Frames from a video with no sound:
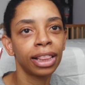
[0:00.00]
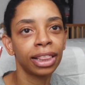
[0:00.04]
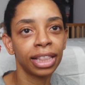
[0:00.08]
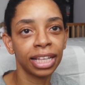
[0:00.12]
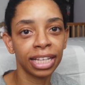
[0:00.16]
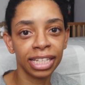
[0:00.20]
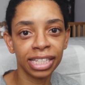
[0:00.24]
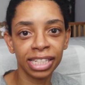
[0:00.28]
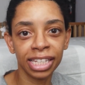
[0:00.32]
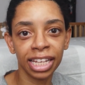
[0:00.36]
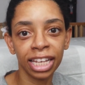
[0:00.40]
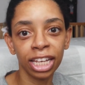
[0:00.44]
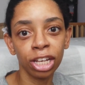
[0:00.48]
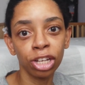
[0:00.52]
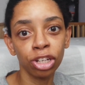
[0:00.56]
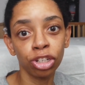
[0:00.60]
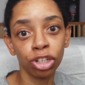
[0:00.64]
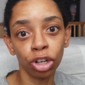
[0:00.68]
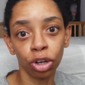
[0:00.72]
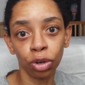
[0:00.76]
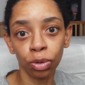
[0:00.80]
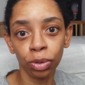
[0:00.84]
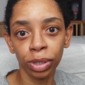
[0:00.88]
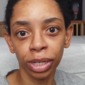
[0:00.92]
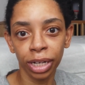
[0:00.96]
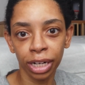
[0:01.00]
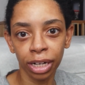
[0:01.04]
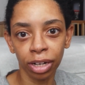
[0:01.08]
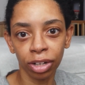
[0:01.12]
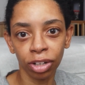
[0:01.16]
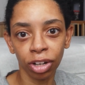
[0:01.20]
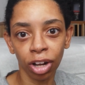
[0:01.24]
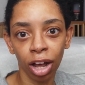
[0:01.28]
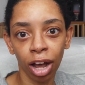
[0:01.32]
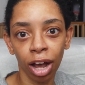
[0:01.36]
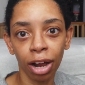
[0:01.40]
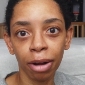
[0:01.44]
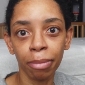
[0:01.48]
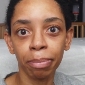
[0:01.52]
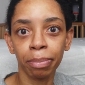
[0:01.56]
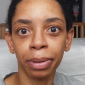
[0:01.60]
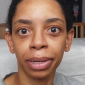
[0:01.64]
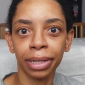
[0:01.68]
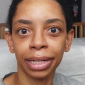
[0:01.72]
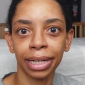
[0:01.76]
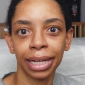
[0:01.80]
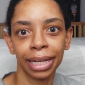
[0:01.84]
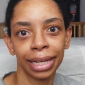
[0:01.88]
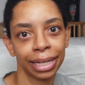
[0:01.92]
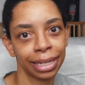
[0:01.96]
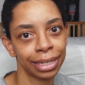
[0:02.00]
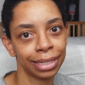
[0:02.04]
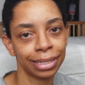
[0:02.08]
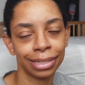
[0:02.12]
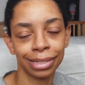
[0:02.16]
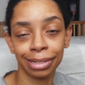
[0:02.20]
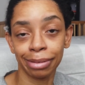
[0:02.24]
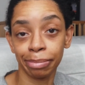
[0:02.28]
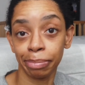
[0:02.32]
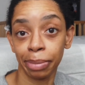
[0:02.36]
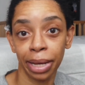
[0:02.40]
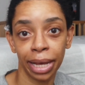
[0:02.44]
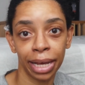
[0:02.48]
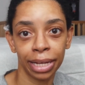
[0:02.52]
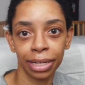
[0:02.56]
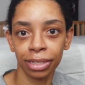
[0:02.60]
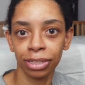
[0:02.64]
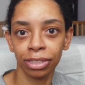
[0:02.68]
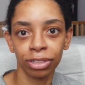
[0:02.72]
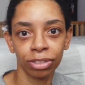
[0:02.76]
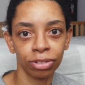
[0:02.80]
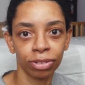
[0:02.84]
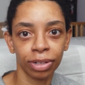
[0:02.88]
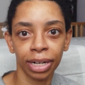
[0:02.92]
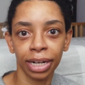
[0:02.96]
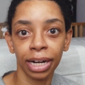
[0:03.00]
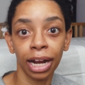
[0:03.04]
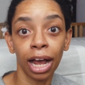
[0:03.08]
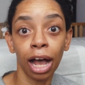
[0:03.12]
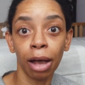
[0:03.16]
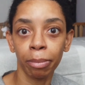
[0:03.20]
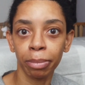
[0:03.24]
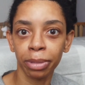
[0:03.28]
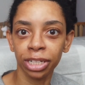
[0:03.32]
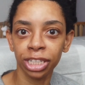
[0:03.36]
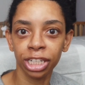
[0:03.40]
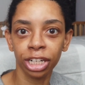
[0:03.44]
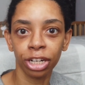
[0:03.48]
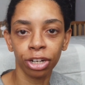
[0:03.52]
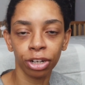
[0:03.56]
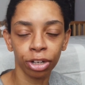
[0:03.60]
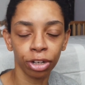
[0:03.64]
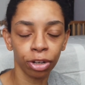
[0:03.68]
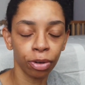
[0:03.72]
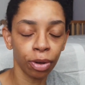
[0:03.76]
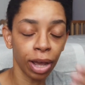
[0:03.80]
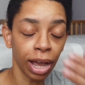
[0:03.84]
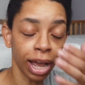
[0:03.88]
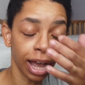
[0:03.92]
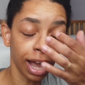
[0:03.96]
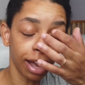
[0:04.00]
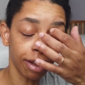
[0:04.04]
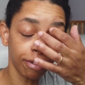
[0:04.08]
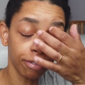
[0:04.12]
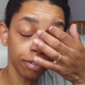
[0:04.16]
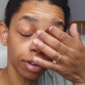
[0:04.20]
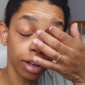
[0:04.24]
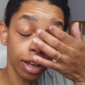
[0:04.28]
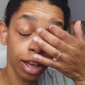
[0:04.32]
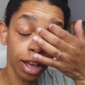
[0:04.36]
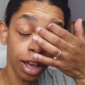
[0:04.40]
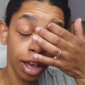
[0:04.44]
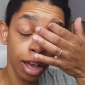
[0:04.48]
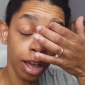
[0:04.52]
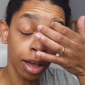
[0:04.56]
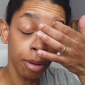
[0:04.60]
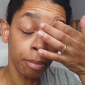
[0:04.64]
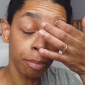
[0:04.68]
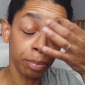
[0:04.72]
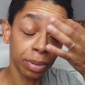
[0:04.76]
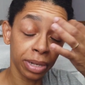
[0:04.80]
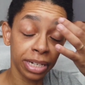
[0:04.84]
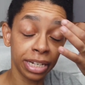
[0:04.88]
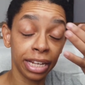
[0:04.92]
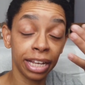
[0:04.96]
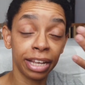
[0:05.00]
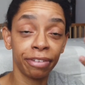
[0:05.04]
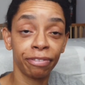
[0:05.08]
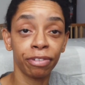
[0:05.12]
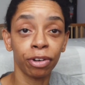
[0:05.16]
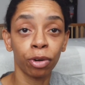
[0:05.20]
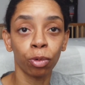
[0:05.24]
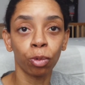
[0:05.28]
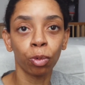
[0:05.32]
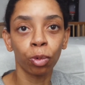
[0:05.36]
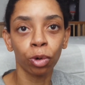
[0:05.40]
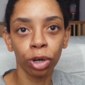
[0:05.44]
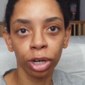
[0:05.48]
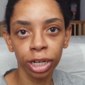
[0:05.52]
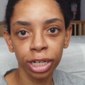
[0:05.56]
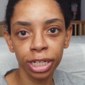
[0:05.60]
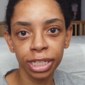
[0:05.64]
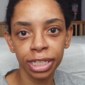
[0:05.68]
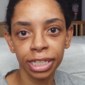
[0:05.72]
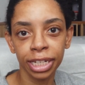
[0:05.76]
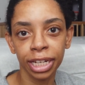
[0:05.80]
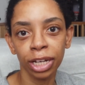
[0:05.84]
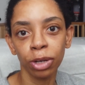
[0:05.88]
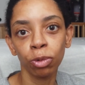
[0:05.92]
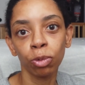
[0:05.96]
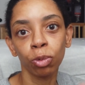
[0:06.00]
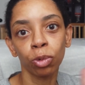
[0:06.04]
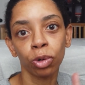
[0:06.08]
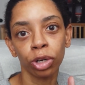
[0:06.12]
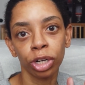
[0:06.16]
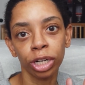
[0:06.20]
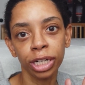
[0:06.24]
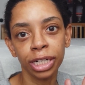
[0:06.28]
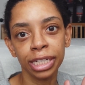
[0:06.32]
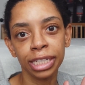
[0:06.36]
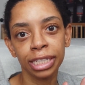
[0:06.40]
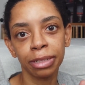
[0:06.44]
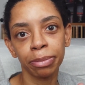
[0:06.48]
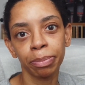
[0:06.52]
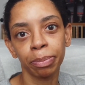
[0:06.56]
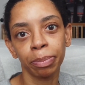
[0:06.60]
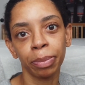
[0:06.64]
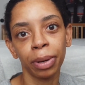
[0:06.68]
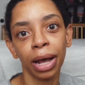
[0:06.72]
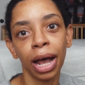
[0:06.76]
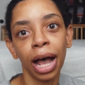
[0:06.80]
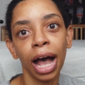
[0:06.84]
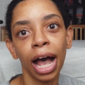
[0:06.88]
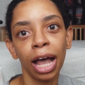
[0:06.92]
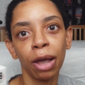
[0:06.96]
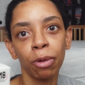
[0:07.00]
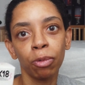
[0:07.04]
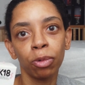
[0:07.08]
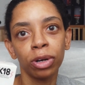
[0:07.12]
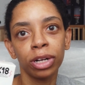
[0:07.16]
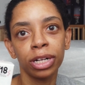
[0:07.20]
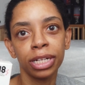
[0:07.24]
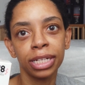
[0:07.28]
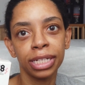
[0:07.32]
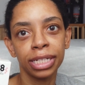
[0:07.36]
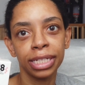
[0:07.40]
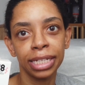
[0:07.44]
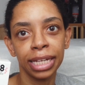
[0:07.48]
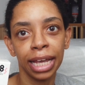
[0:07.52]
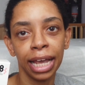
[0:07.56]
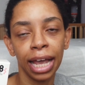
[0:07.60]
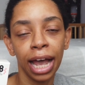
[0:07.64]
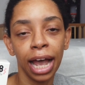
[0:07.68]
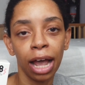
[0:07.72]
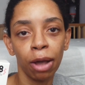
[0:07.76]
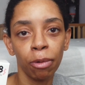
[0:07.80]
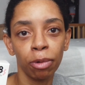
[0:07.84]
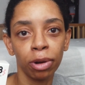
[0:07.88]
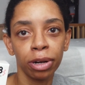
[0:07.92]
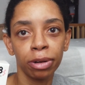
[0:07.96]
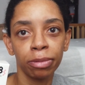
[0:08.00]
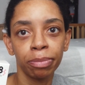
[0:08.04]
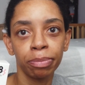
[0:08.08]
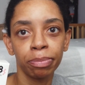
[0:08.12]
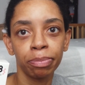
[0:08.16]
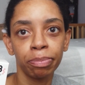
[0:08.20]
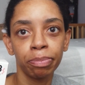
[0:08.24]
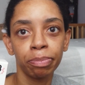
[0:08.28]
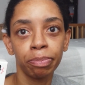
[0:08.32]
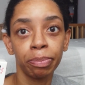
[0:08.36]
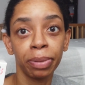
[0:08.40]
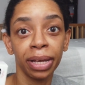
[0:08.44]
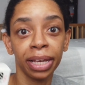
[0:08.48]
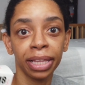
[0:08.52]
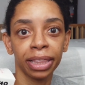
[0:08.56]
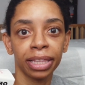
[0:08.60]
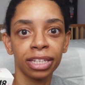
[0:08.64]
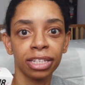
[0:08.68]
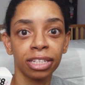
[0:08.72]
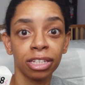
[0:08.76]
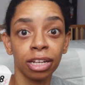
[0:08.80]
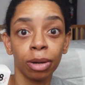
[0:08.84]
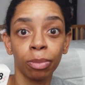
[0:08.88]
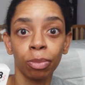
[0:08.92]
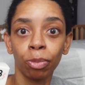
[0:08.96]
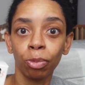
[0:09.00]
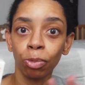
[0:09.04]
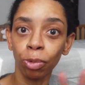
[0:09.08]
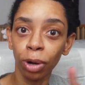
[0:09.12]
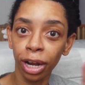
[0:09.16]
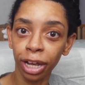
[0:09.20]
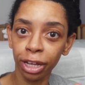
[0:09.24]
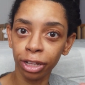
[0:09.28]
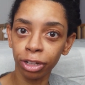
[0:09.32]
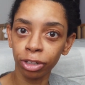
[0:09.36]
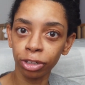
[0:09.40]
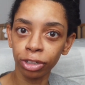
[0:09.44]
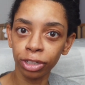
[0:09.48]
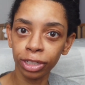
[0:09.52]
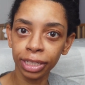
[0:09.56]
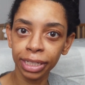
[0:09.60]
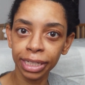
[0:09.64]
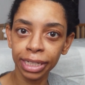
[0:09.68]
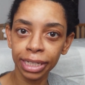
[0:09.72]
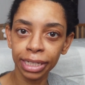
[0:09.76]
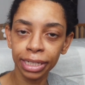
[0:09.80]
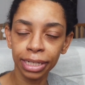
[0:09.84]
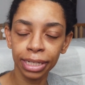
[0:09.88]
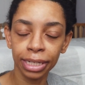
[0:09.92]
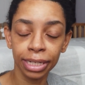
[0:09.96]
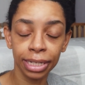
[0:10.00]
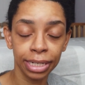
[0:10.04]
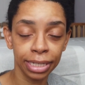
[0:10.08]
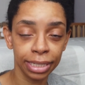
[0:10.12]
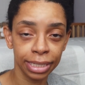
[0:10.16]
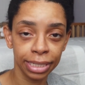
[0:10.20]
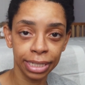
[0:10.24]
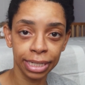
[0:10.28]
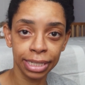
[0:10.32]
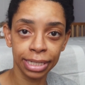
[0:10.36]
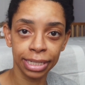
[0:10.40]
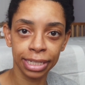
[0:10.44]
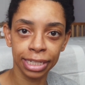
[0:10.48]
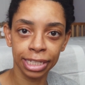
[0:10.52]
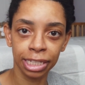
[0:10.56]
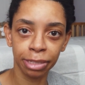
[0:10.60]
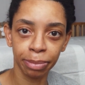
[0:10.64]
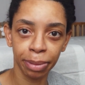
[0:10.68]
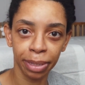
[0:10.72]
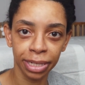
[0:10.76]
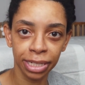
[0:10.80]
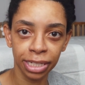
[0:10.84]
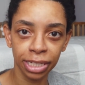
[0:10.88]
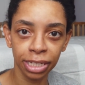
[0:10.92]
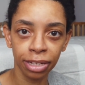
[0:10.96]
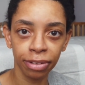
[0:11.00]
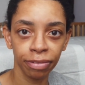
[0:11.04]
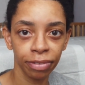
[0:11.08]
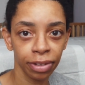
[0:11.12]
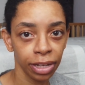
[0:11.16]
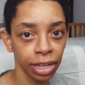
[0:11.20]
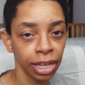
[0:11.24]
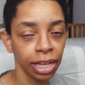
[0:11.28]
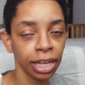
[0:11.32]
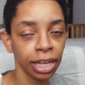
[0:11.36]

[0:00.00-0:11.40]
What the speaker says: They say you don't need a lot, but like it depends, right? How much hair you have. But if it works, it works. But I wouldn't say I would pick this up regularly because it is expensive.